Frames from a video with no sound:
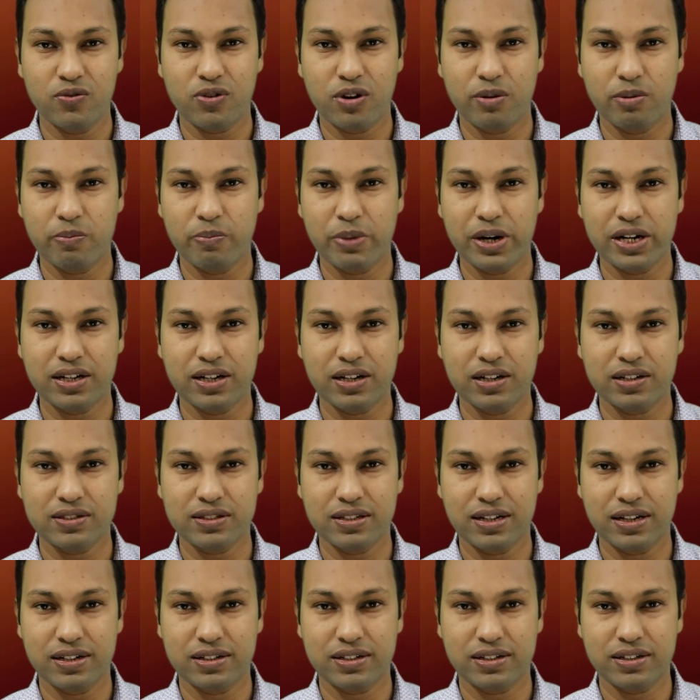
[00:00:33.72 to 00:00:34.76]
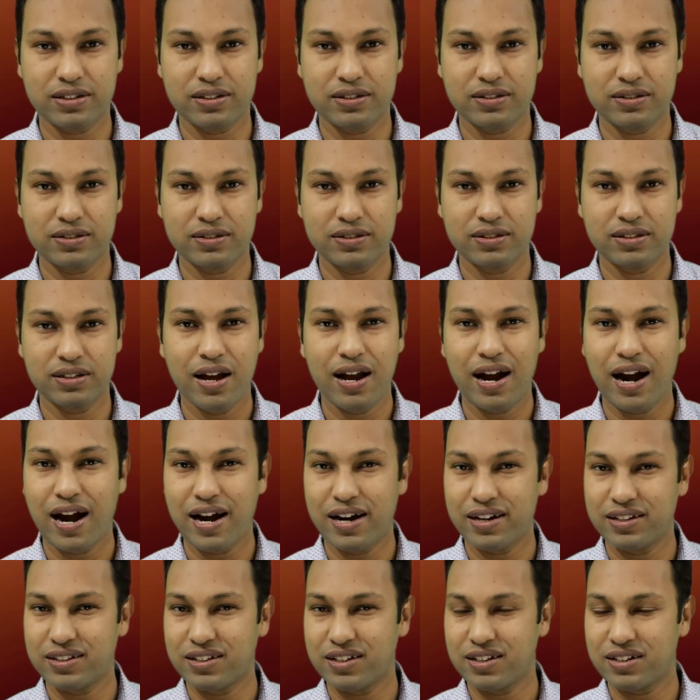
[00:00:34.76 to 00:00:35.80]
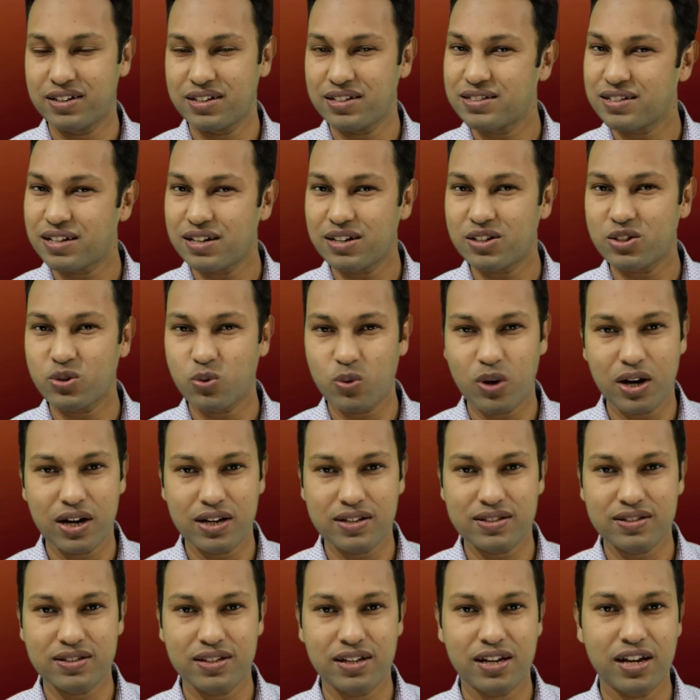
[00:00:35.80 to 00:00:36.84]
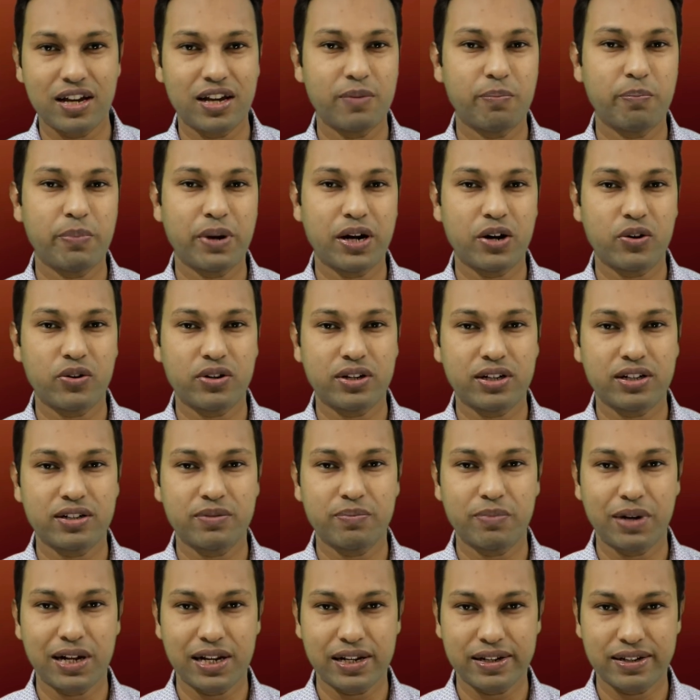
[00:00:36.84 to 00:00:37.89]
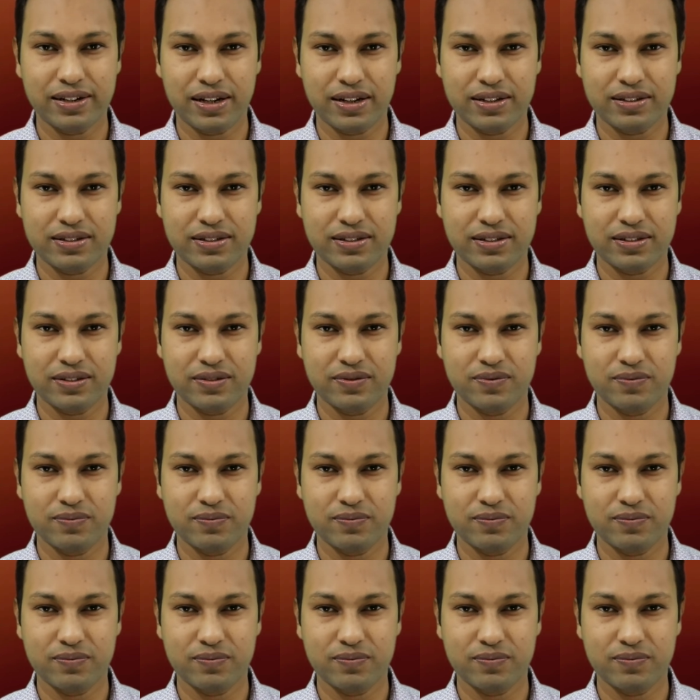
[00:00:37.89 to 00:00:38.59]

from a better center, and the result was a parotid malignancy.